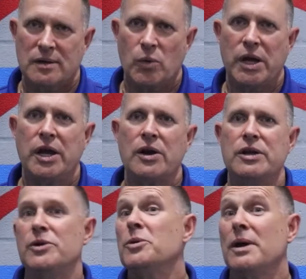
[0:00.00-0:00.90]
We hear
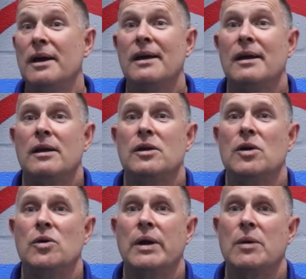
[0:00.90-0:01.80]
you, you
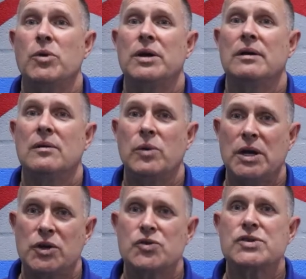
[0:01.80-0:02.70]
know, and we
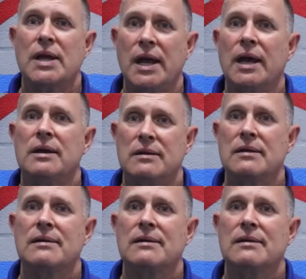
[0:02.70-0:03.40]
understand,